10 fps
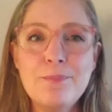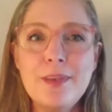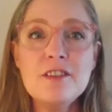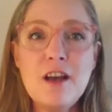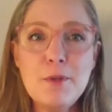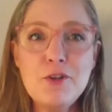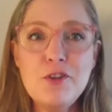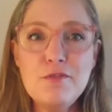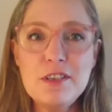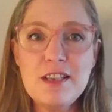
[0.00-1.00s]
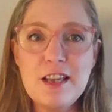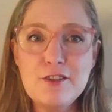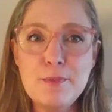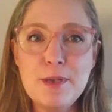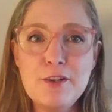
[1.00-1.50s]
The summative
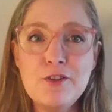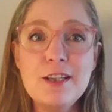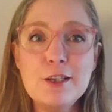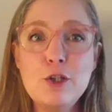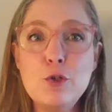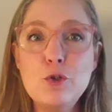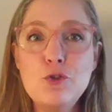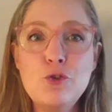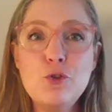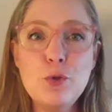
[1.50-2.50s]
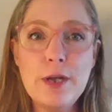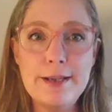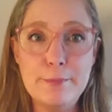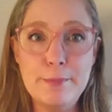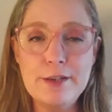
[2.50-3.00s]
assessment includes two
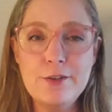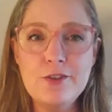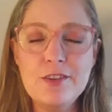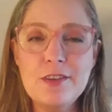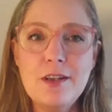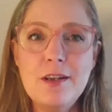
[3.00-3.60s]
elements.